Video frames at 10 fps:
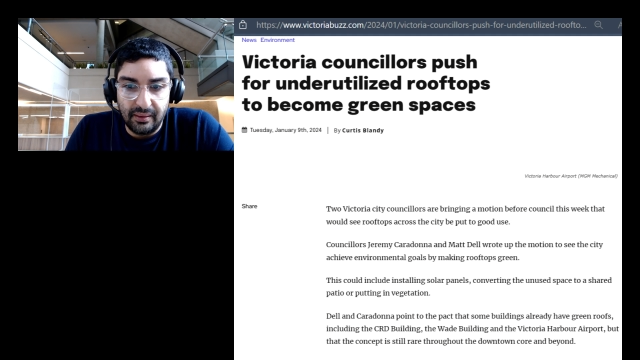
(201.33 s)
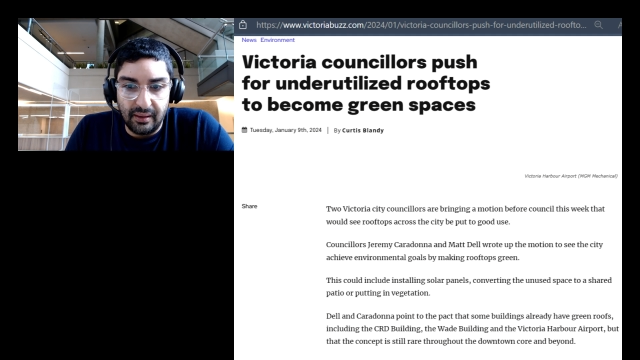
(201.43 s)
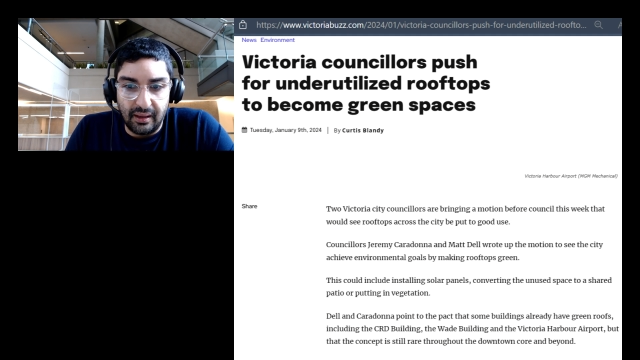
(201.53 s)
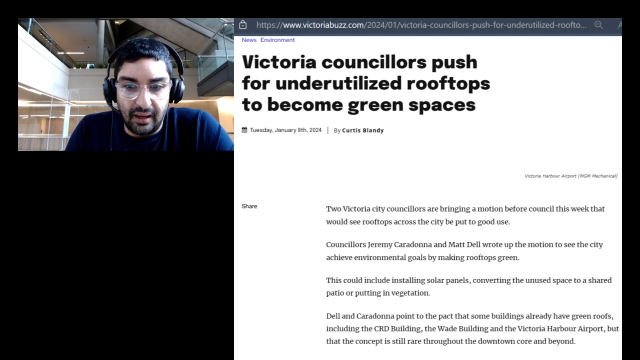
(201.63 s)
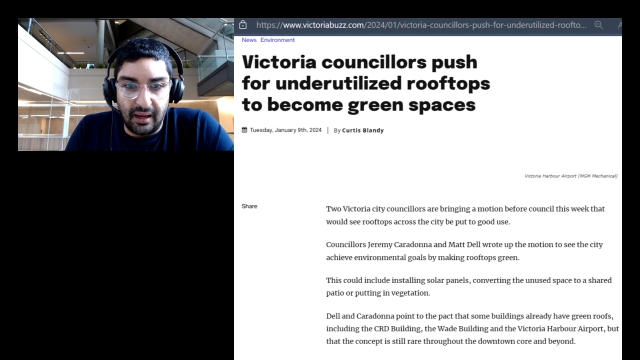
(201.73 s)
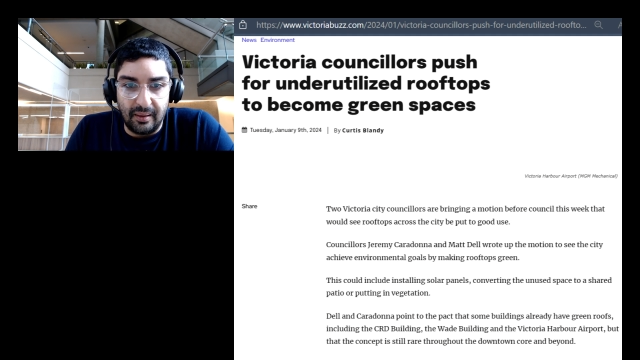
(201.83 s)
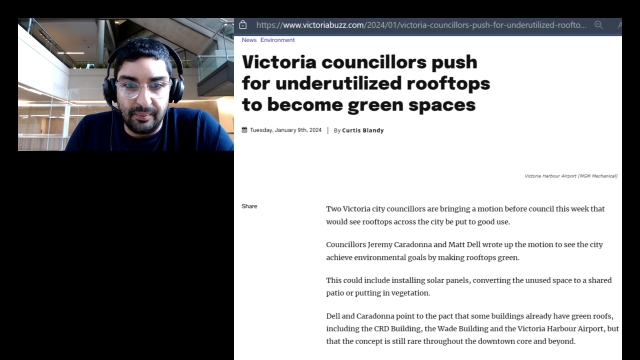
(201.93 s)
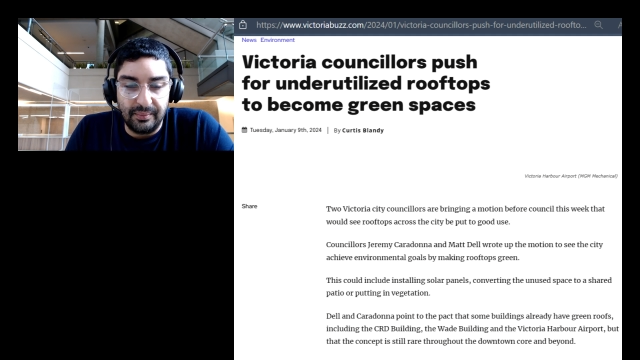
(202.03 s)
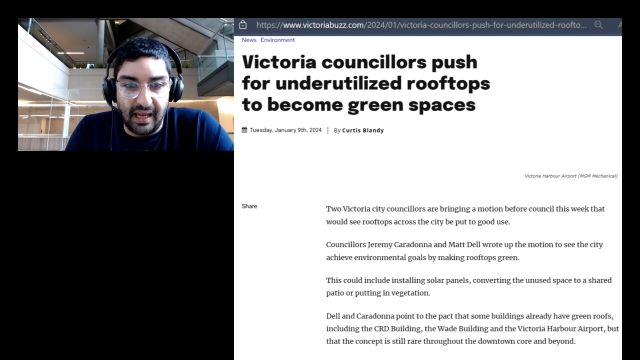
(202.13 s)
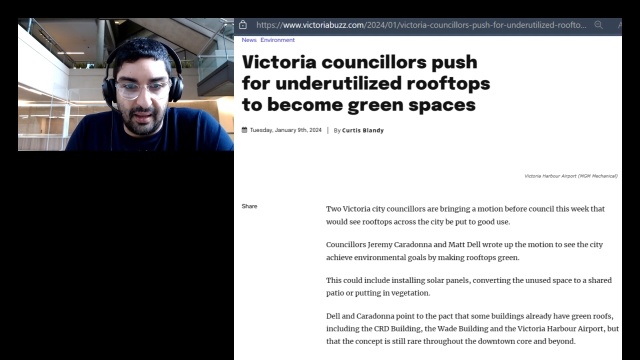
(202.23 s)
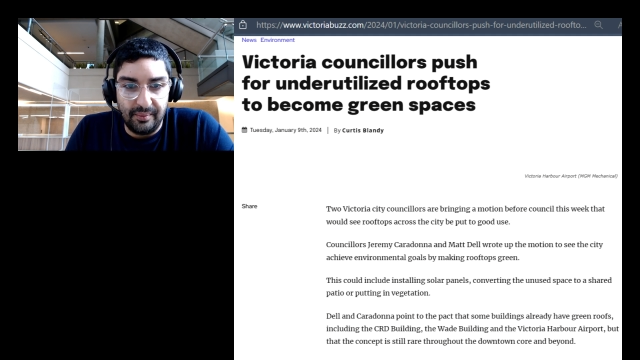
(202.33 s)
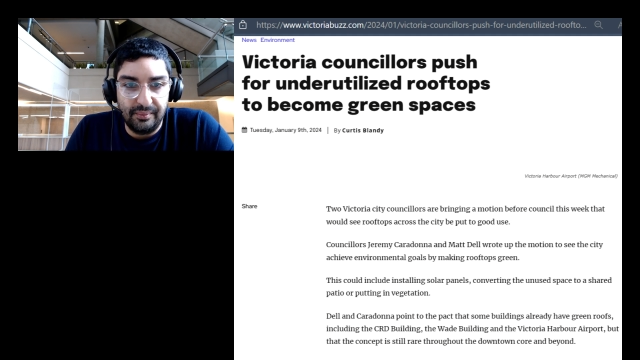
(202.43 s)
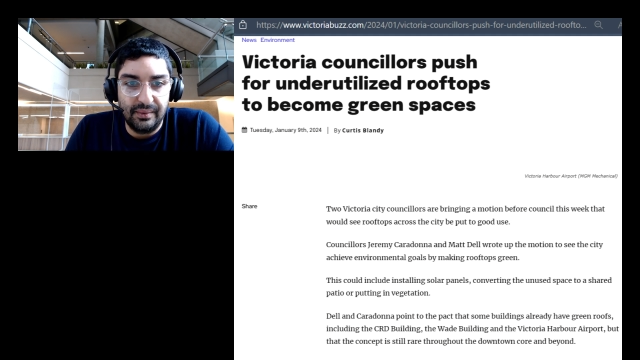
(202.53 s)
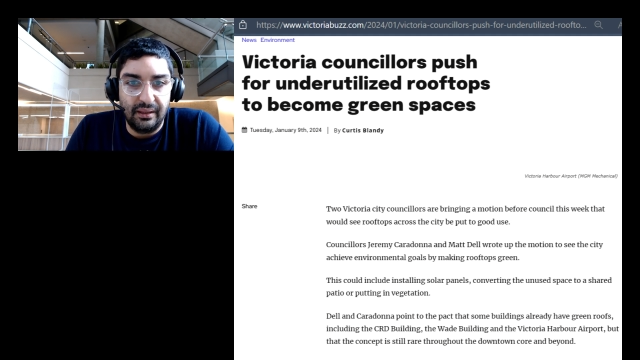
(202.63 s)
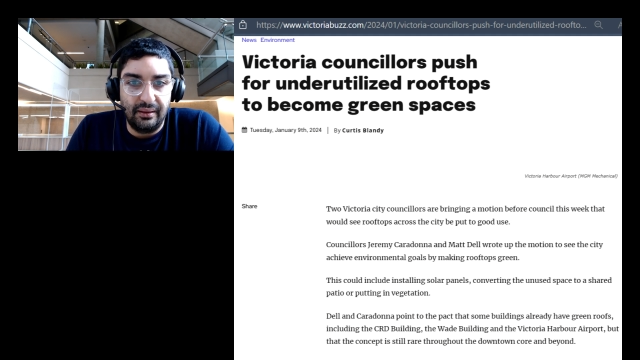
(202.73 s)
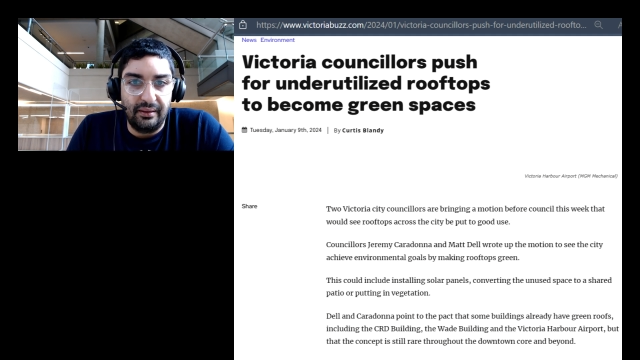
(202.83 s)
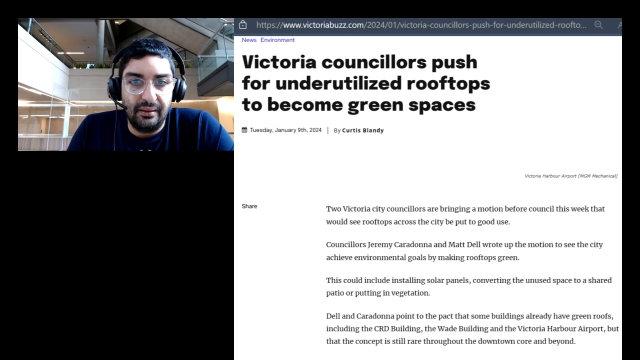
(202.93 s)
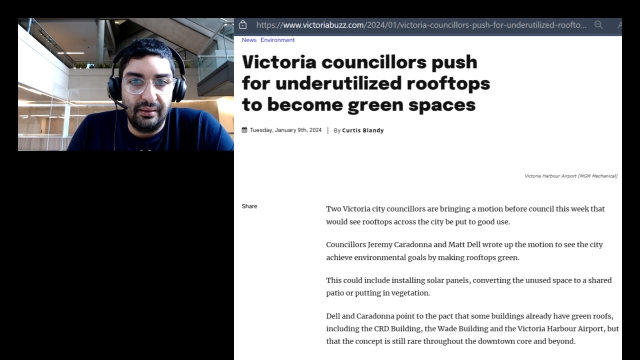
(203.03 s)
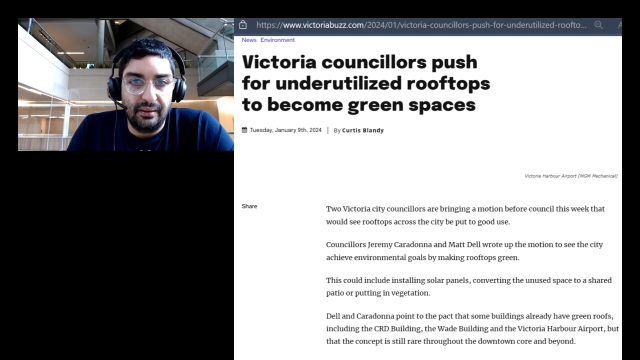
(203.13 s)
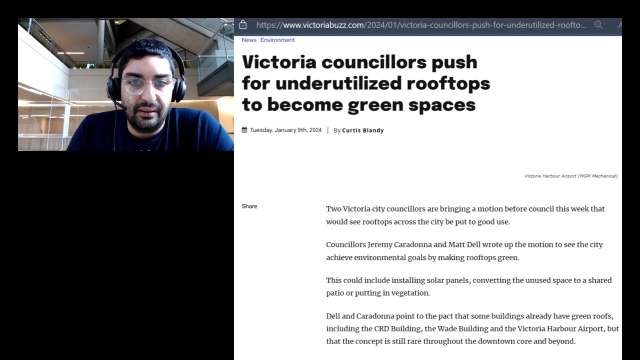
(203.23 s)
Yeah,
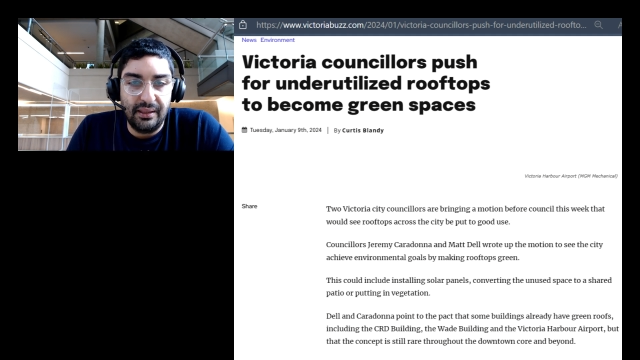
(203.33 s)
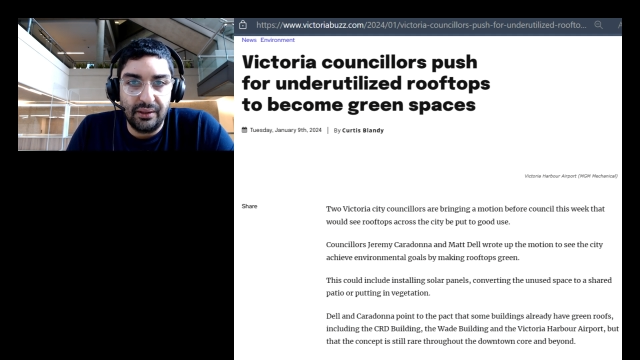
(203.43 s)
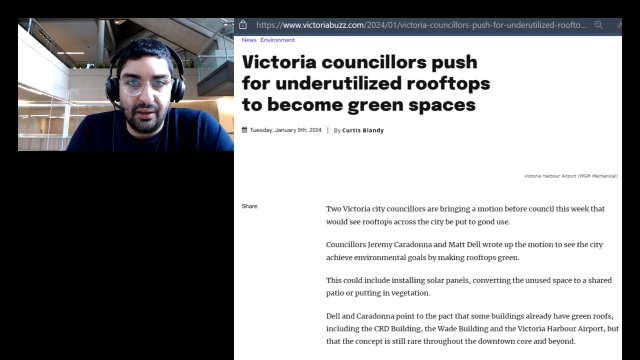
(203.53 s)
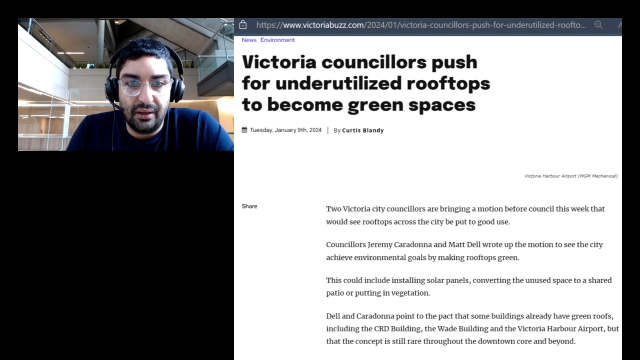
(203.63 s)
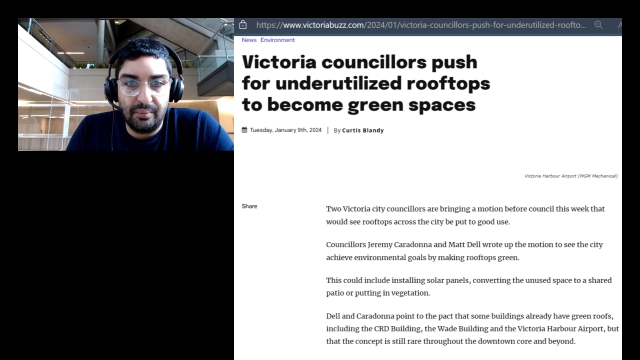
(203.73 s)
these are